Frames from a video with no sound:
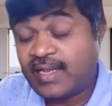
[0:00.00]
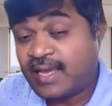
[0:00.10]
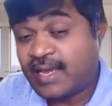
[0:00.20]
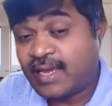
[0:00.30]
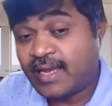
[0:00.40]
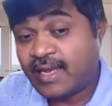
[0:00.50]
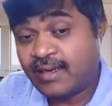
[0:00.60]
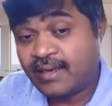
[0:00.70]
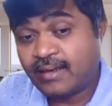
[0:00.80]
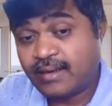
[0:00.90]
And
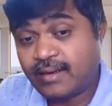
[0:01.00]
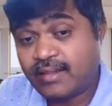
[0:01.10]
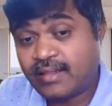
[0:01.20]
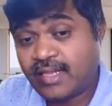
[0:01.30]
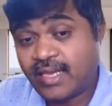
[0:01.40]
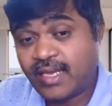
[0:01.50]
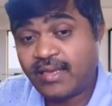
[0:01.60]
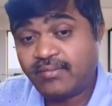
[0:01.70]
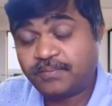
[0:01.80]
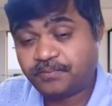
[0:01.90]
then
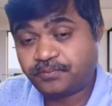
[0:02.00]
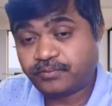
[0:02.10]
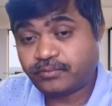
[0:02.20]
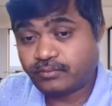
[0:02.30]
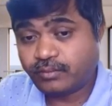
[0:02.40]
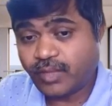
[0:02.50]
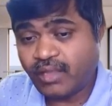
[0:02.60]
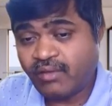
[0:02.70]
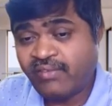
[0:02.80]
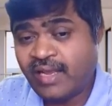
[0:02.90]
they
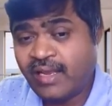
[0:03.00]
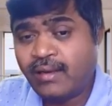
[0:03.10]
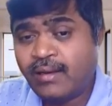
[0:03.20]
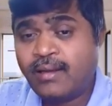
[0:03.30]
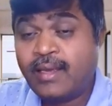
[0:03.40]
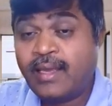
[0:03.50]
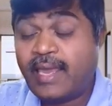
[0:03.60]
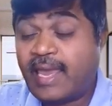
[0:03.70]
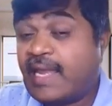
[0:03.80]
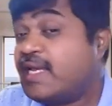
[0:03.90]
will
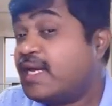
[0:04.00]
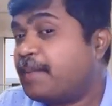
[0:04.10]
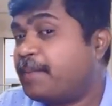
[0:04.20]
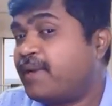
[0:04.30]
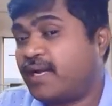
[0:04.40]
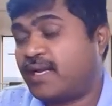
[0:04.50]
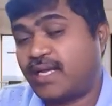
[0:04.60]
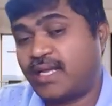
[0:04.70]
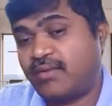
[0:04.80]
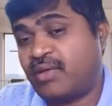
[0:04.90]
encrypt
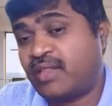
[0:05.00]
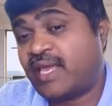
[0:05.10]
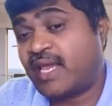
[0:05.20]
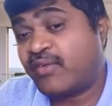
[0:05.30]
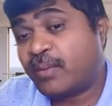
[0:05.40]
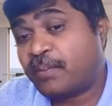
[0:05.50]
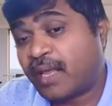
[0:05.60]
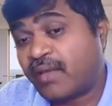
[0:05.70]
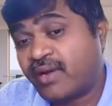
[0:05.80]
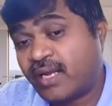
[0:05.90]
it with their
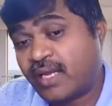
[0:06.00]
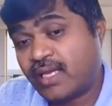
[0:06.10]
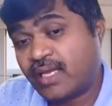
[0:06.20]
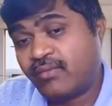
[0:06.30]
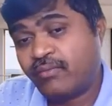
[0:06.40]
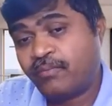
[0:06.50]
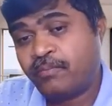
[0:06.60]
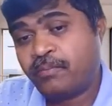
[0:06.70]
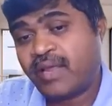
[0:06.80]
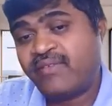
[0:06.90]
own private
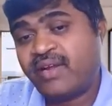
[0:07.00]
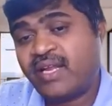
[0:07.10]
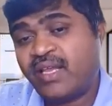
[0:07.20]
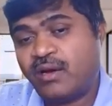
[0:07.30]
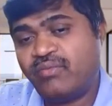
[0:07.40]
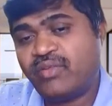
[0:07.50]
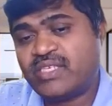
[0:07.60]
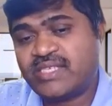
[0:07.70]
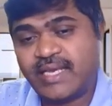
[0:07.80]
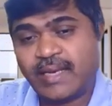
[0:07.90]
key of
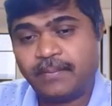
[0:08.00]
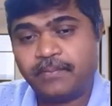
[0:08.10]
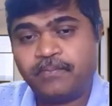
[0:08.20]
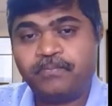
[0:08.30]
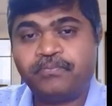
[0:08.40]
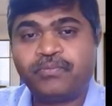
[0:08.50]
that CA.